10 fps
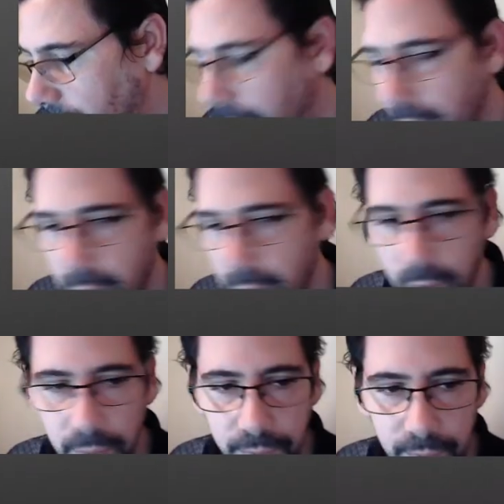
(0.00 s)
There is
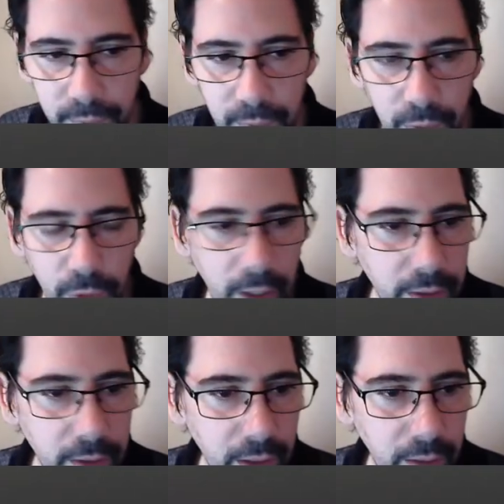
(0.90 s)
no
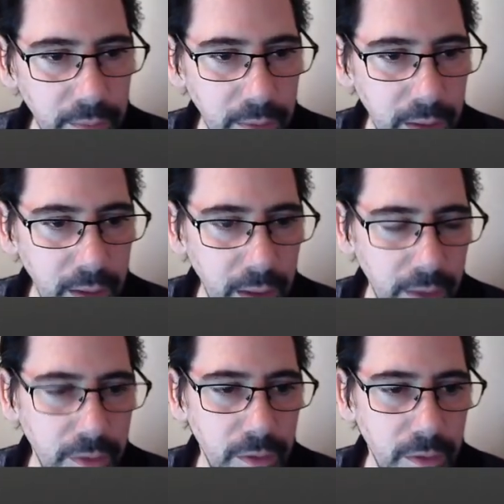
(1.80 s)
trash can in Linux,